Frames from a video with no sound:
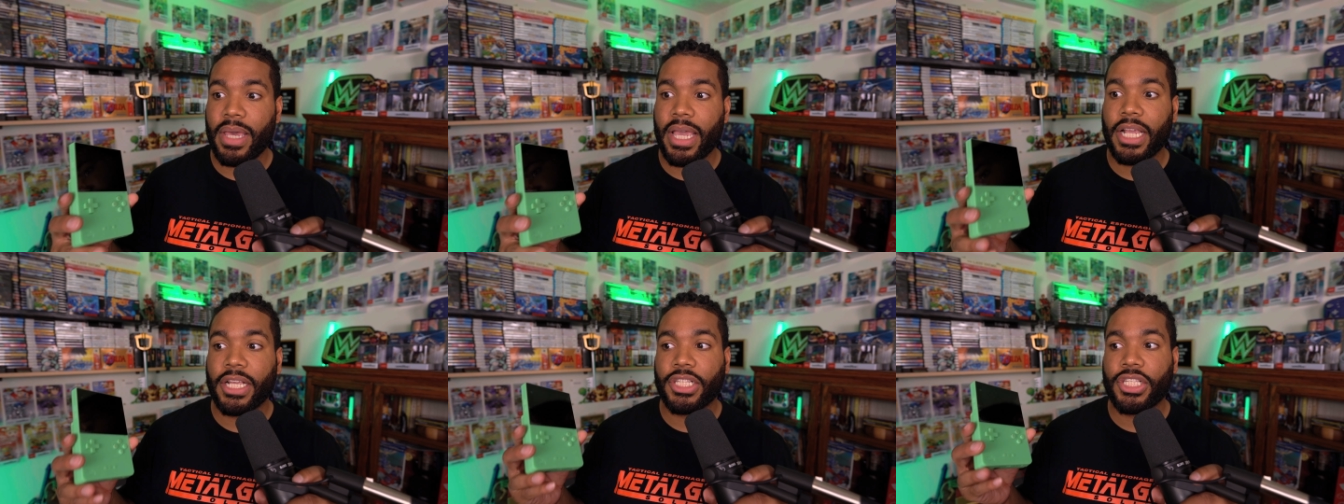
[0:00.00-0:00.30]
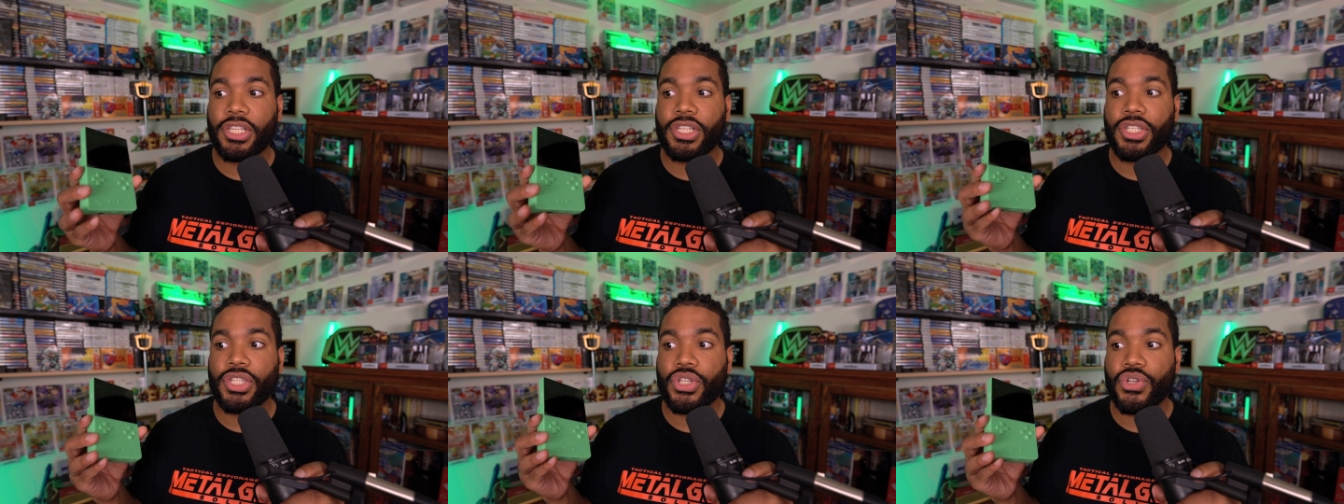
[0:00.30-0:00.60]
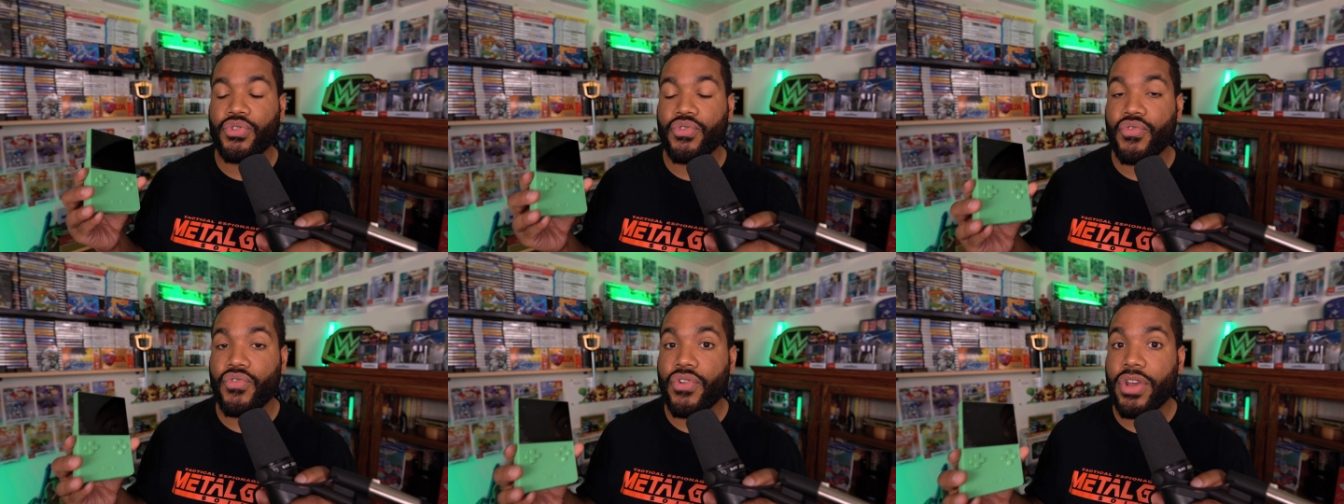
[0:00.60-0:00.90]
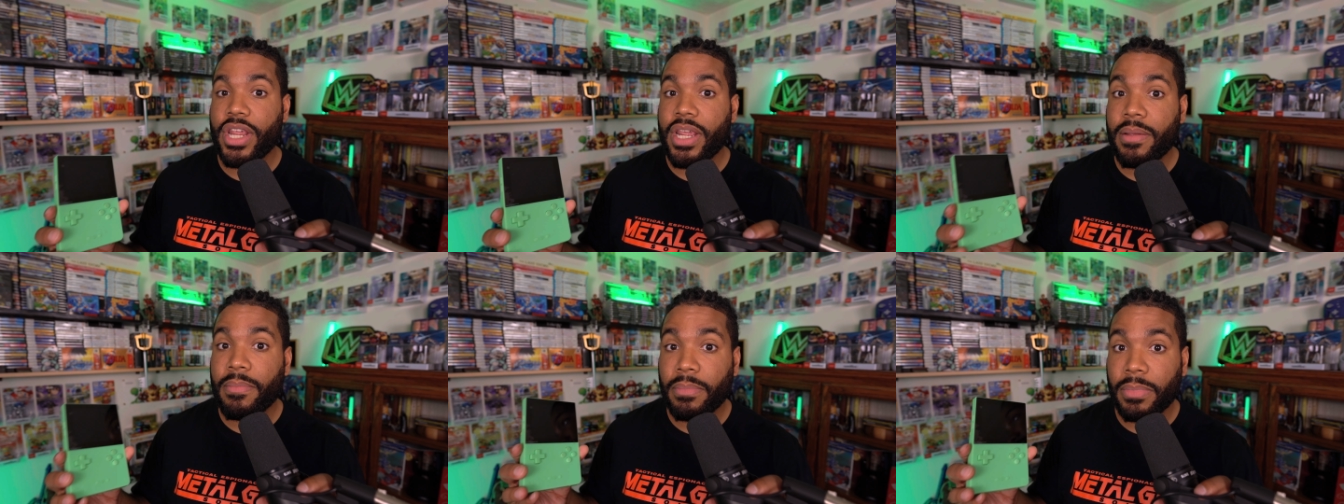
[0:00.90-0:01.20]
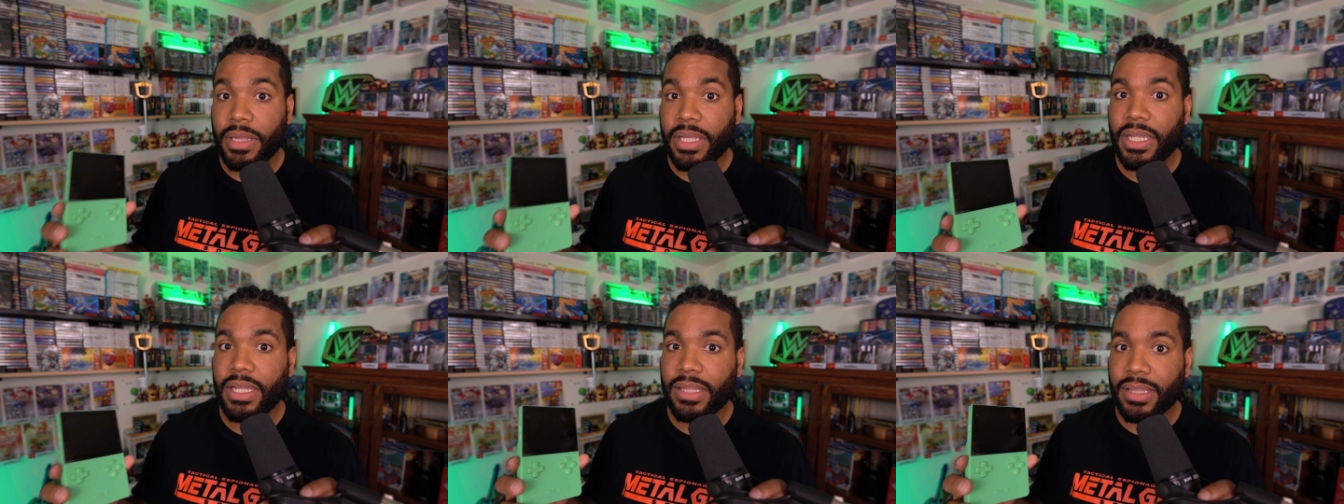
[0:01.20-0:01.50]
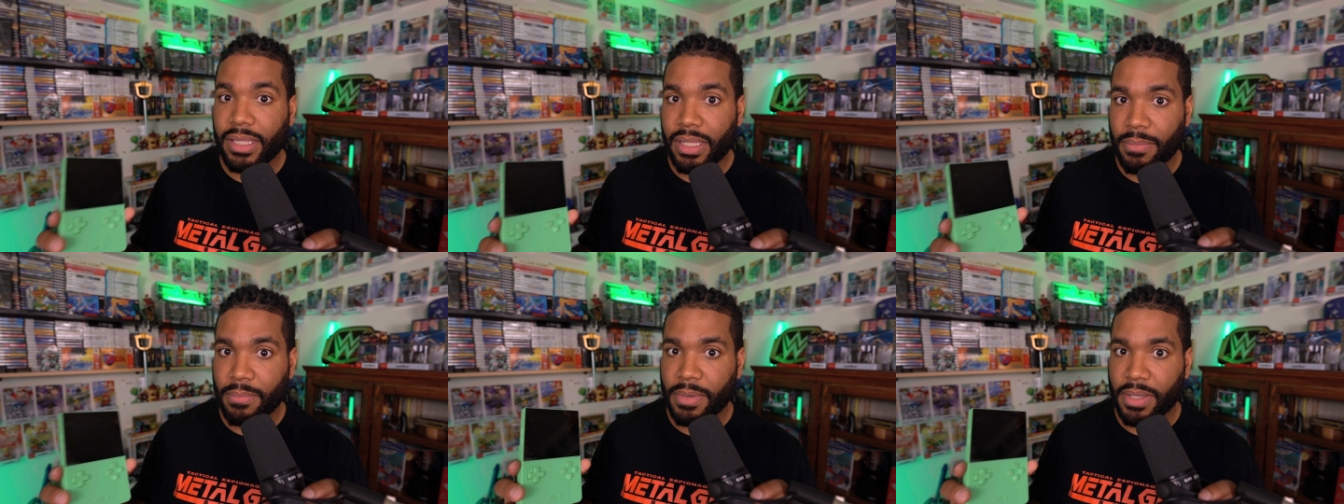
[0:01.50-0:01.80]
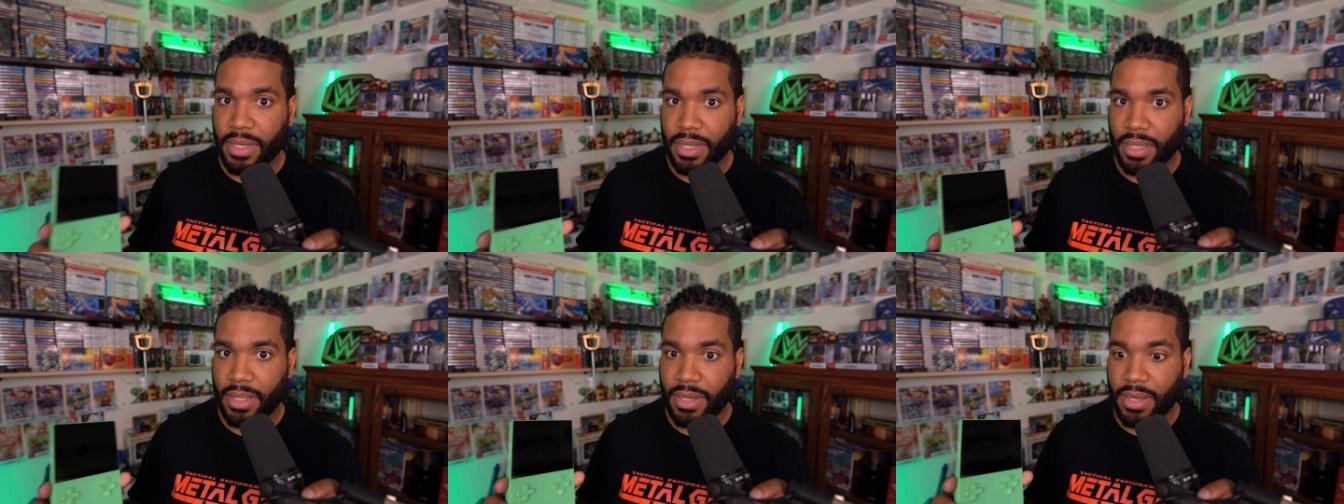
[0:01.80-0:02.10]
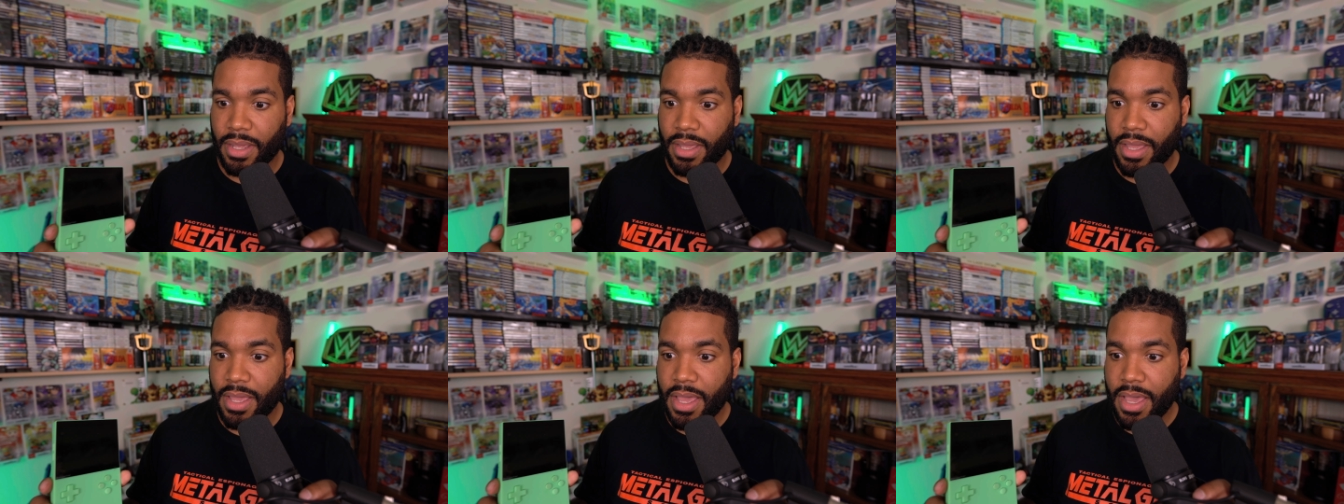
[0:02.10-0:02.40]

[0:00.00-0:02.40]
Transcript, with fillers: extremely limited.